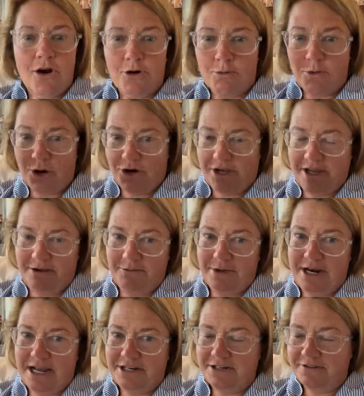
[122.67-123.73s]
are working
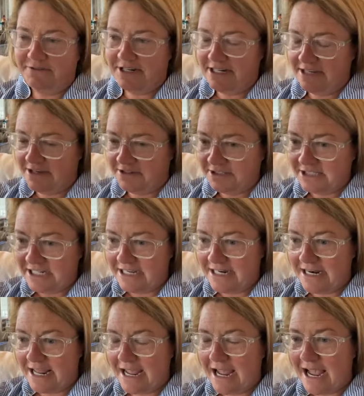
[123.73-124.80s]
when I do videos.
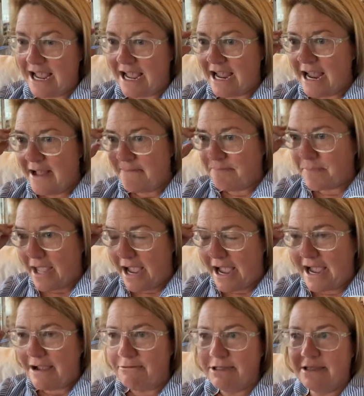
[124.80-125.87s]
And
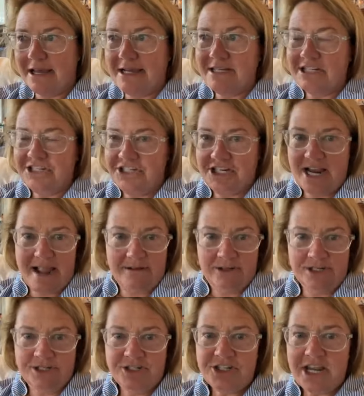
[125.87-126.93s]
I would like to
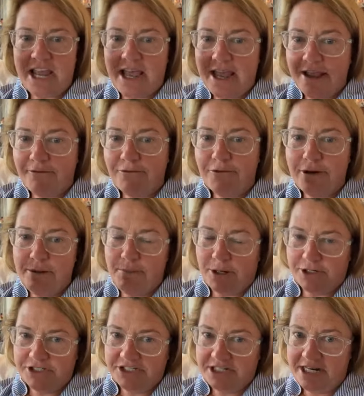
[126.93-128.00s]
challenge every
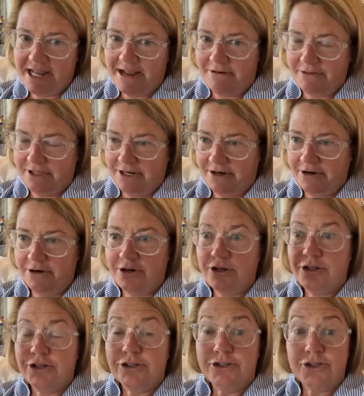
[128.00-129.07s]
person out there
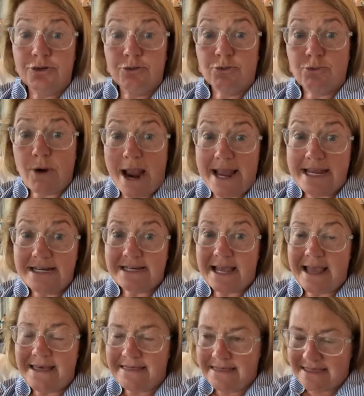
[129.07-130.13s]
to write
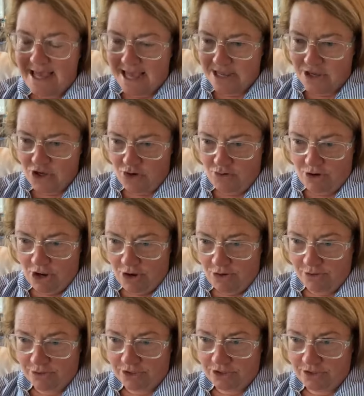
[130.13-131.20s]
a thank you
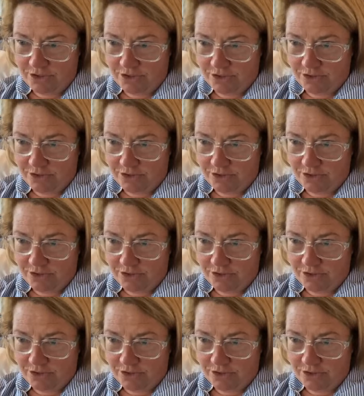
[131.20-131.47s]
note